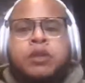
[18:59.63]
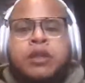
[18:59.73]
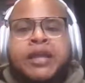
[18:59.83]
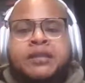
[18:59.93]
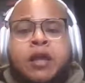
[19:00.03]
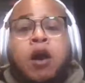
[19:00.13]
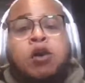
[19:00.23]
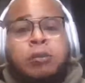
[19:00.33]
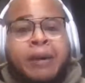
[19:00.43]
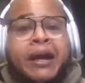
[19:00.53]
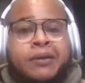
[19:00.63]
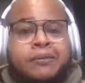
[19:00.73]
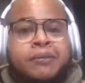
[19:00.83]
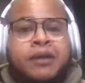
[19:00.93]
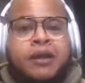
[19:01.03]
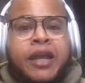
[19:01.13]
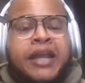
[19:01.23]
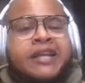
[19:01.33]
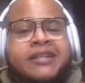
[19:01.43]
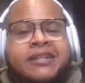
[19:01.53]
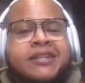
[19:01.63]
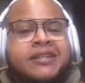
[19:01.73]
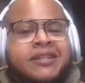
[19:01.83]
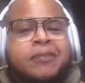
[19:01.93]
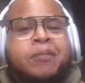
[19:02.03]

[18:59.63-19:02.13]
they talk about them and they discuss their